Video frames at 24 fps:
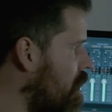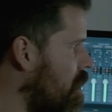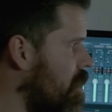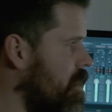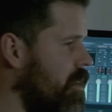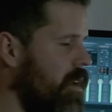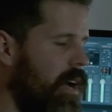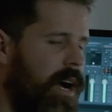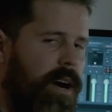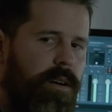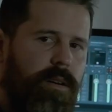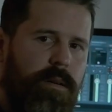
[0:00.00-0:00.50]

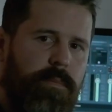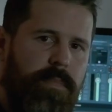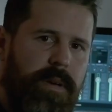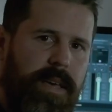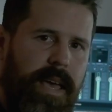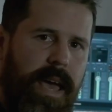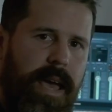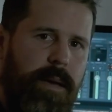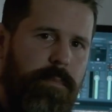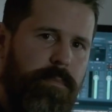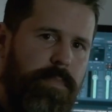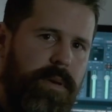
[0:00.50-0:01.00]
on our
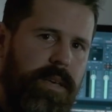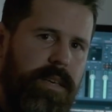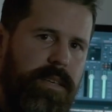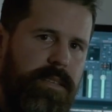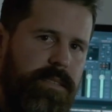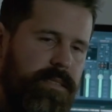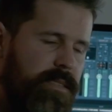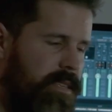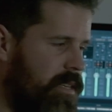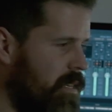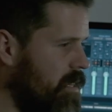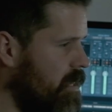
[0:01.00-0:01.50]
game
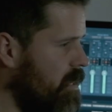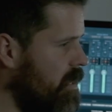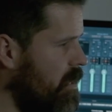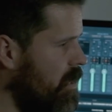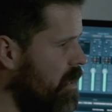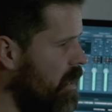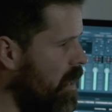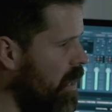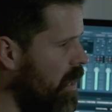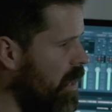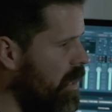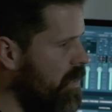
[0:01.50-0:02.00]
PC,
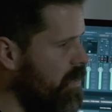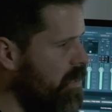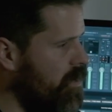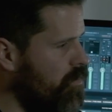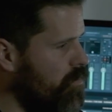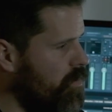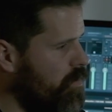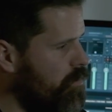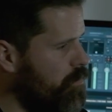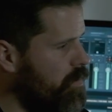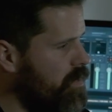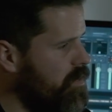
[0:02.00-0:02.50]
and then
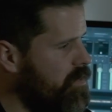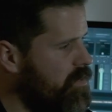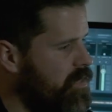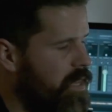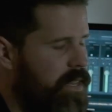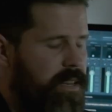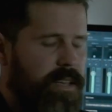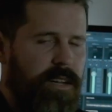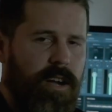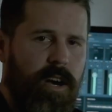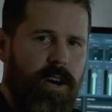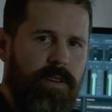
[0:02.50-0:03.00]
we've been
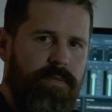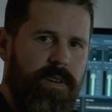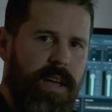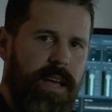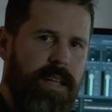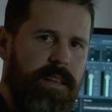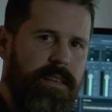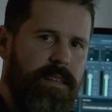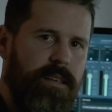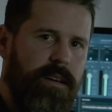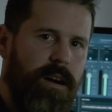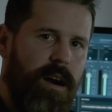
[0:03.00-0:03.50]
sending over
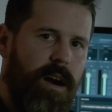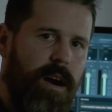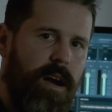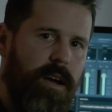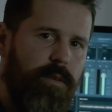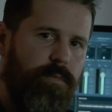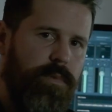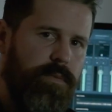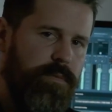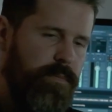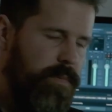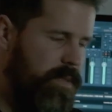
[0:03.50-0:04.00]
NDI.
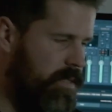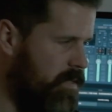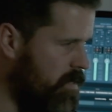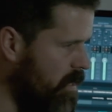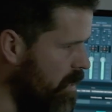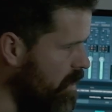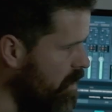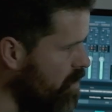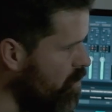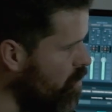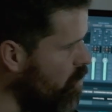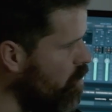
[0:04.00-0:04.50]
We've been
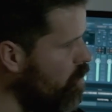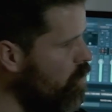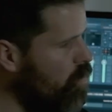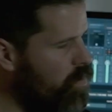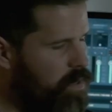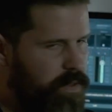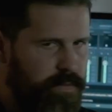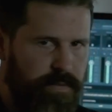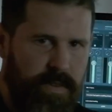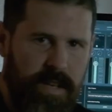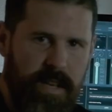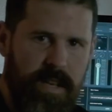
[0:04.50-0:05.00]
sending all
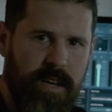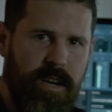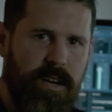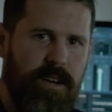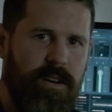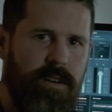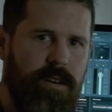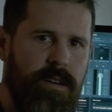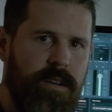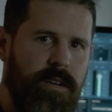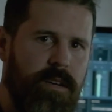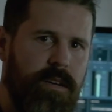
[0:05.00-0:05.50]
the
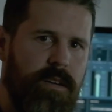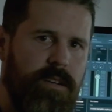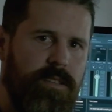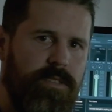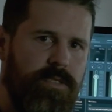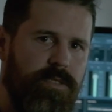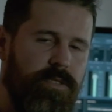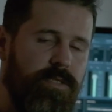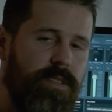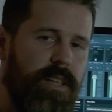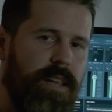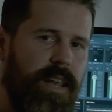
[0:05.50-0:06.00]
video
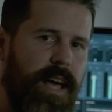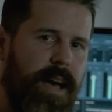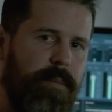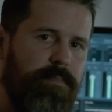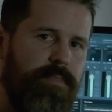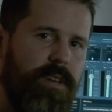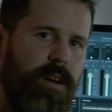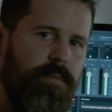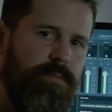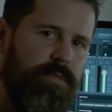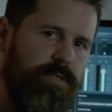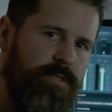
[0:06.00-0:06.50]
to the
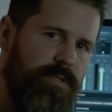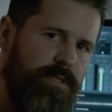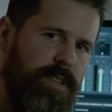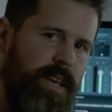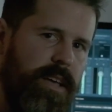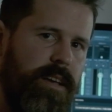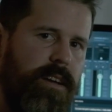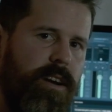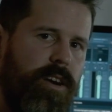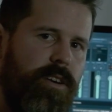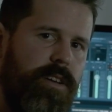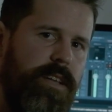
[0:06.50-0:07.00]
laptop to do the
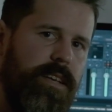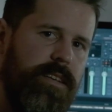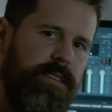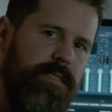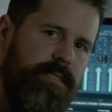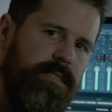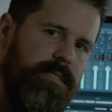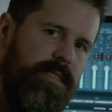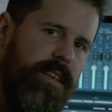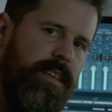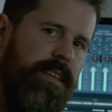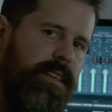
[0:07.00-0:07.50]
encoding,
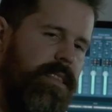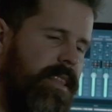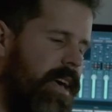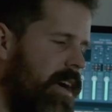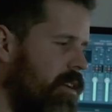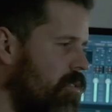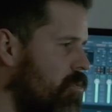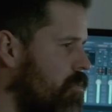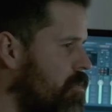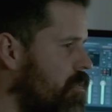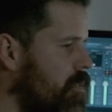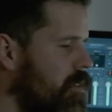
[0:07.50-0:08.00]
sending that
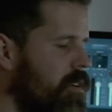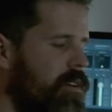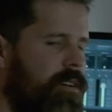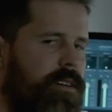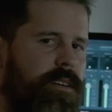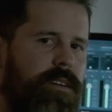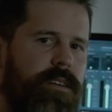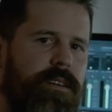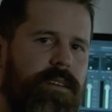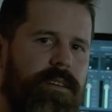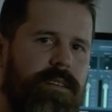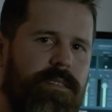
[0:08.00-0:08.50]
off
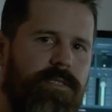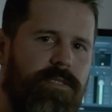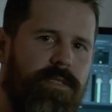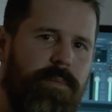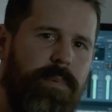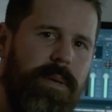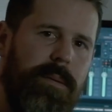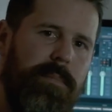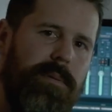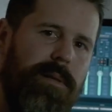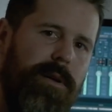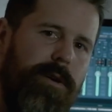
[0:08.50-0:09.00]
to the
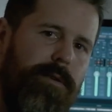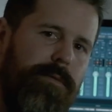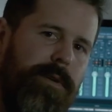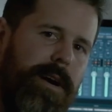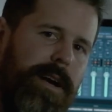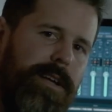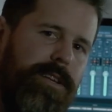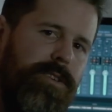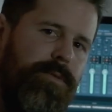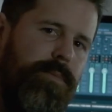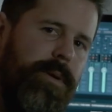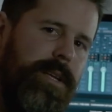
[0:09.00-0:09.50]
people over
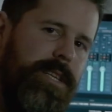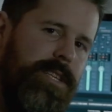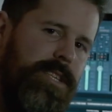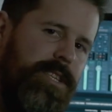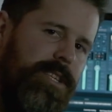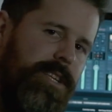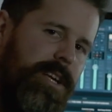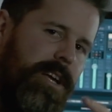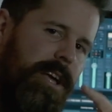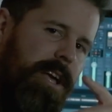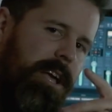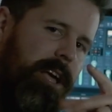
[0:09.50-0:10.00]
at Twitch.